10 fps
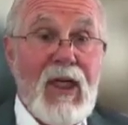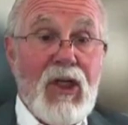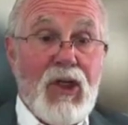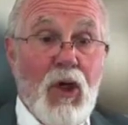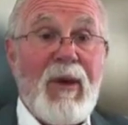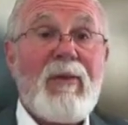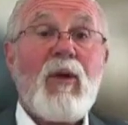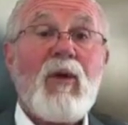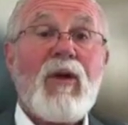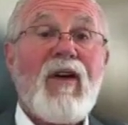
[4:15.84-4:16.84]
So
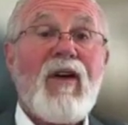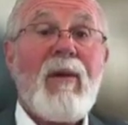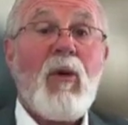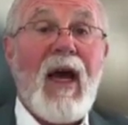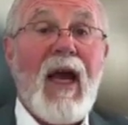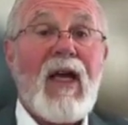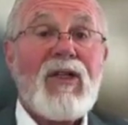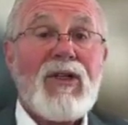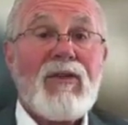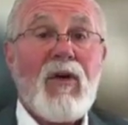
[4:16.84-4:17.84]
people with
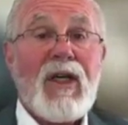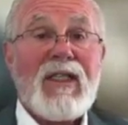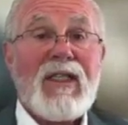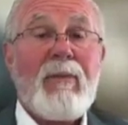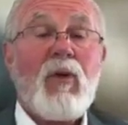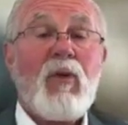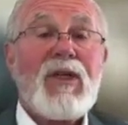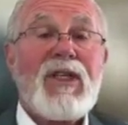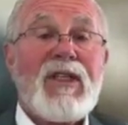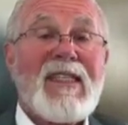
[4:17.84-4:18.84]
fibromyalgia, for example,
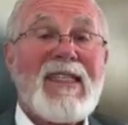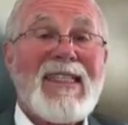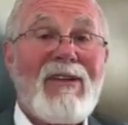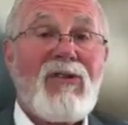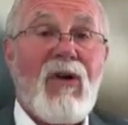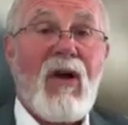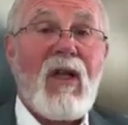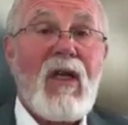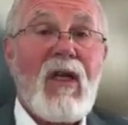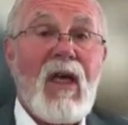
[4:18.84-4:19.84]
which is
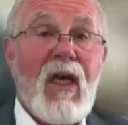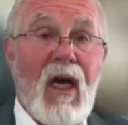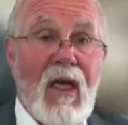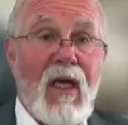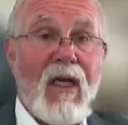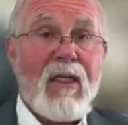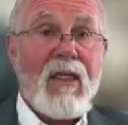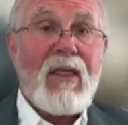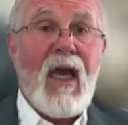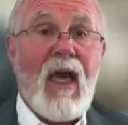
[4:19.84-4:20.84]
it
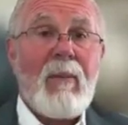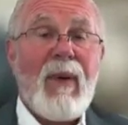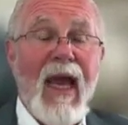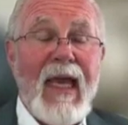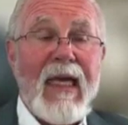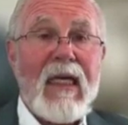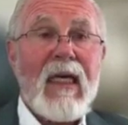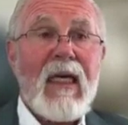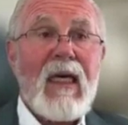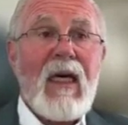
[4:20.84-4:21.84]
is a pain
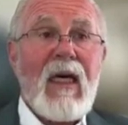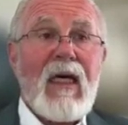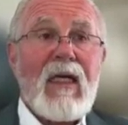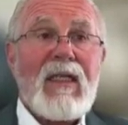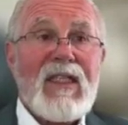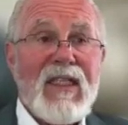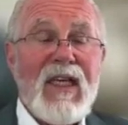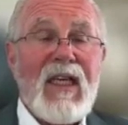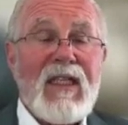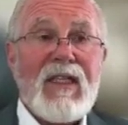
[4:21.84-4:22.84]

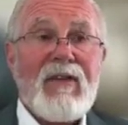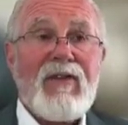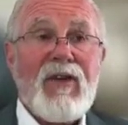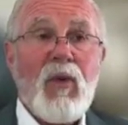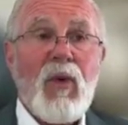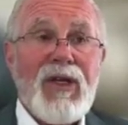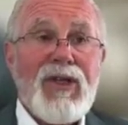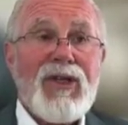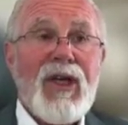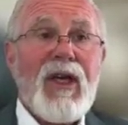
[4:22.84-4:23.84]
disease, if you
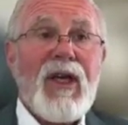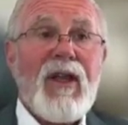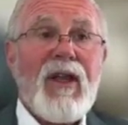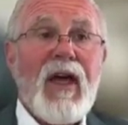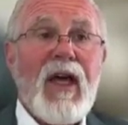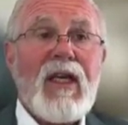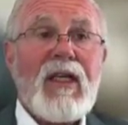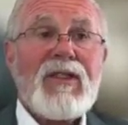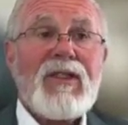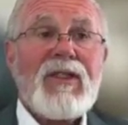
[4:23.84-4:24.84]
wish, that
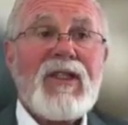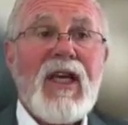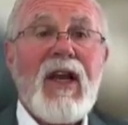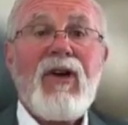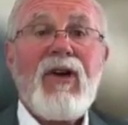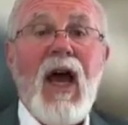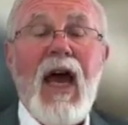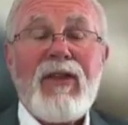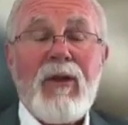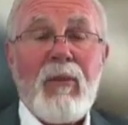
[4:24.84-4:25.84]
is centered
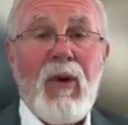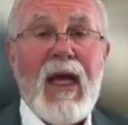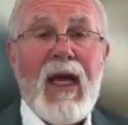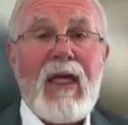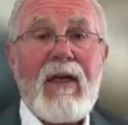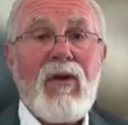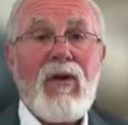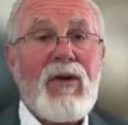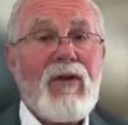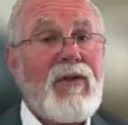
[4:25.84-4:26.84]
at the brain. Even though
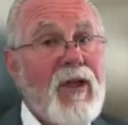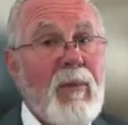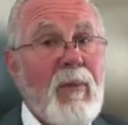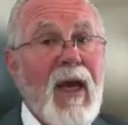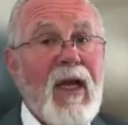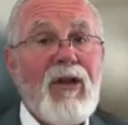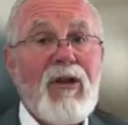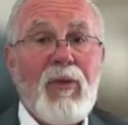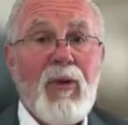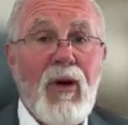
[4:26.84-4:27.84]
you feel the pain in
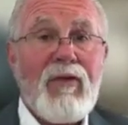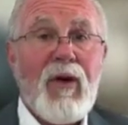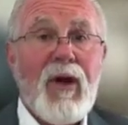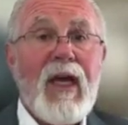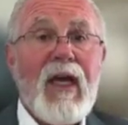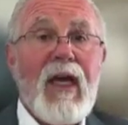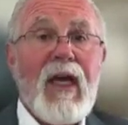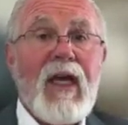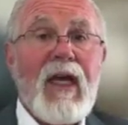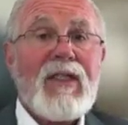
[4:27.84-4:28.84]
the periphery,
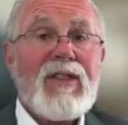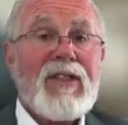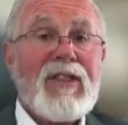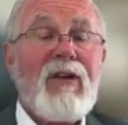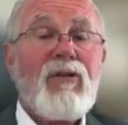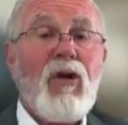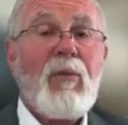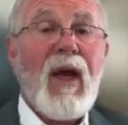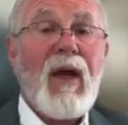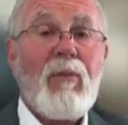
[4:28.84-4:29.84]
it is a central
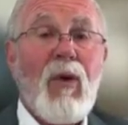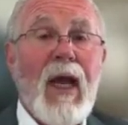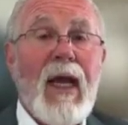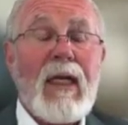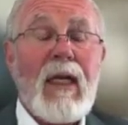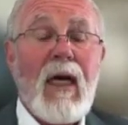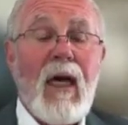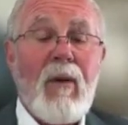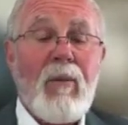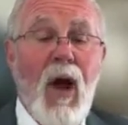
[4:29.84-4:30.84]
brain
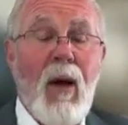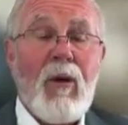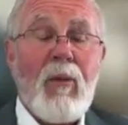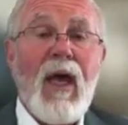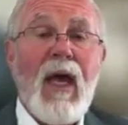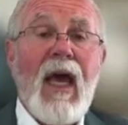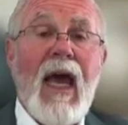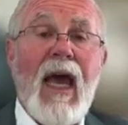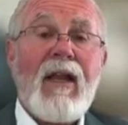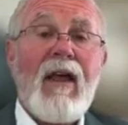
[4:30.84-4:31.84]
problem.
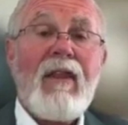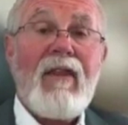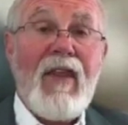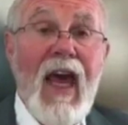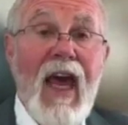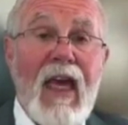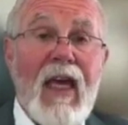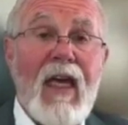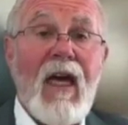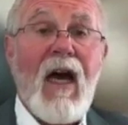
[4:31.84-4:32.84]
And
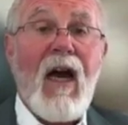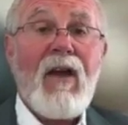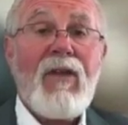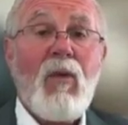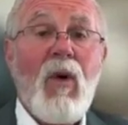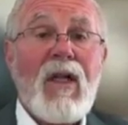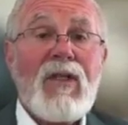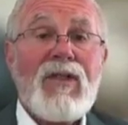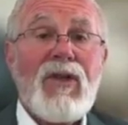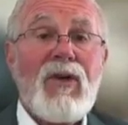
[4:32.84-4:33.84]
they are the
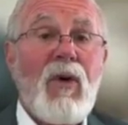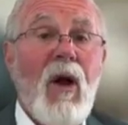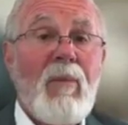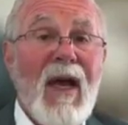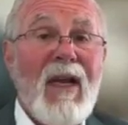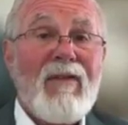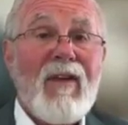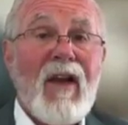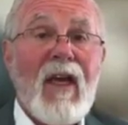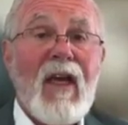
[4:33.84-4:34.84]
ones who are
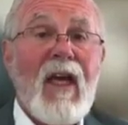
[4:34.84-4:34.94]
benefiting.